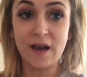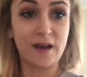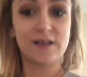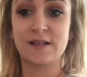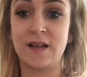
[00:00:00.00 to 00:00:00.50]

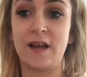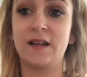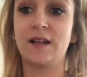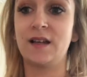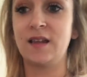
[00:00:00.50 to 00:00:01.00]
I
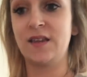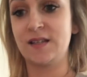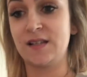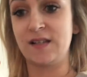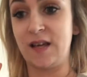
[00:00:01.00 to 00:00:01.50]
said,
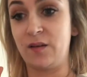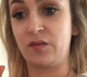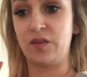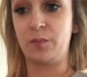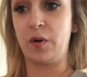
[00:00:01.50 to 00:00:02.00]
this is
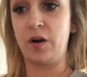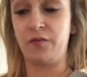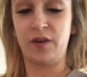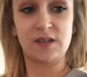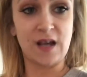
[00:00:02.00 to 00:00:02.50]
like the
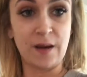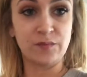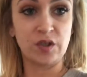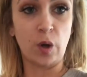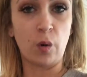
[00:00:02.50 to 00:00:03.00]
perfect time
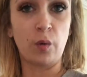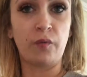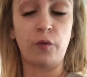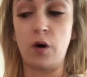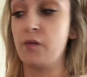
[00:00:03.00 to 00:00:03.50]
to go
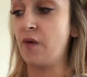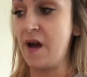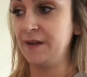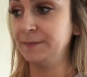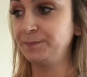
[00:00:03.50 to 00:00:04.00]
for a
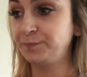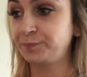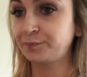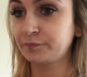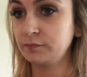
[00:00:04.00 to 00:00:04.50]
run
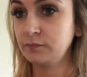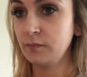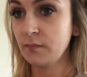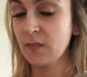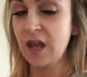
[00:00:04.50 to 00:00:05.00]

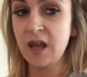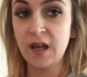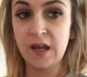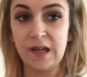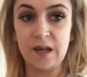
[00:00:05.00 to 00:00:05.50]

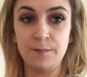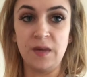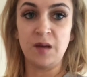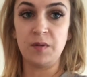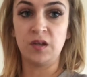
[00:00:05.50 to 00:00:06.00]
and
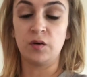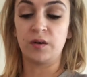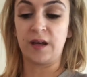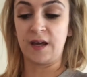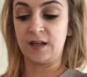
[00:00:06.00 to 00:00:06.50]
maybe
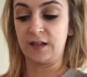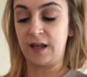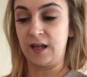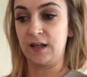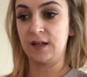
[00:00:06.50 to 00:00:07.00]
go get
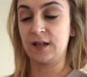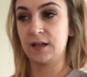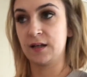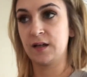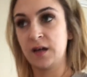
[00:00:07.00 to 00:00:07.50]
like
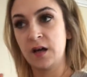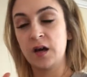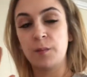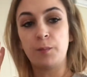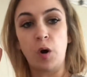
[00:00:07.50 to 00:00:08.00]

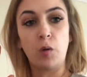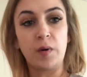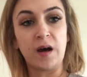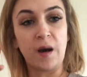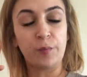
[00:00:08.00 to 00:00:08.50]

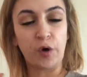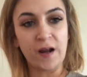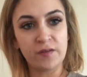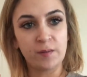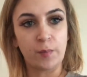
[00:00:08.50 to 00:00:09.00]
boba. I'm
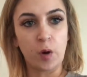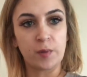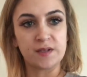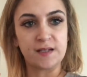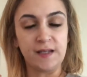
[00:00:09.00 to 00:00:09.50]
craving
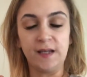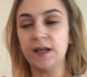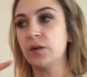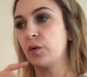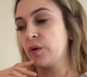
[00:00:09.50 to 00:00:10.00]
boba
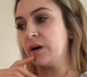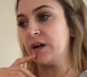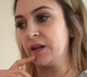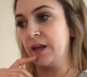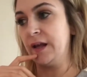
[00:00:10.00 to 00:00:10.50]
tea
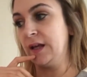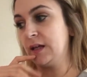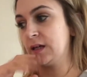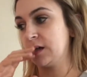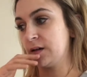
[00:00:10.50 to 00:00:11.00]
or
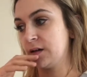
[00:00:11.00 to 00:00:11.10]
like